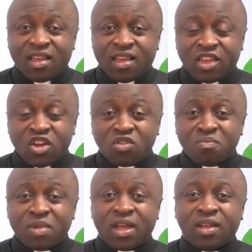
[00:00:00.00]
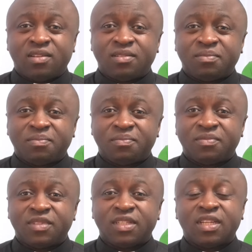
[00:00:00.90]
a young man
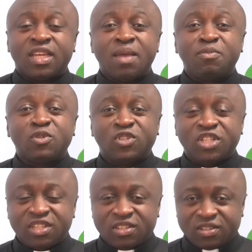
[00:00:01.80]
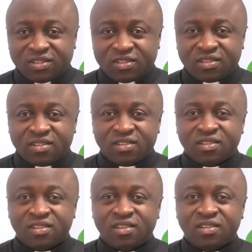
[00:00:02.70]
came to Jesus
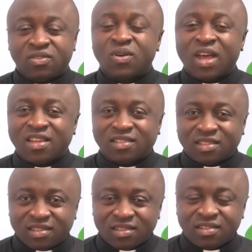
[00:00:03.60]
to ask,